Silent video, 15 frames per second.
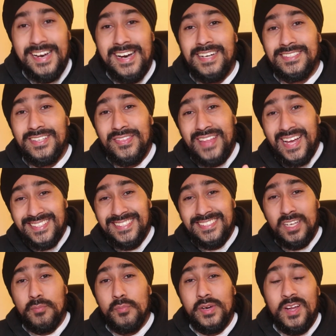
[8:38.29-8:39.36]
So that's a
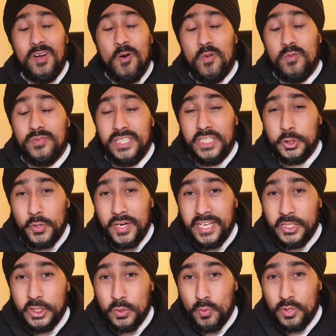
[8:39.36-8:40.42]
summary of the
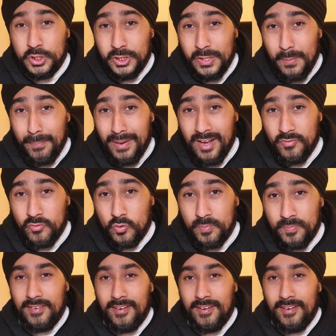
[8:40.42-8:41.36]
Trading212 platform.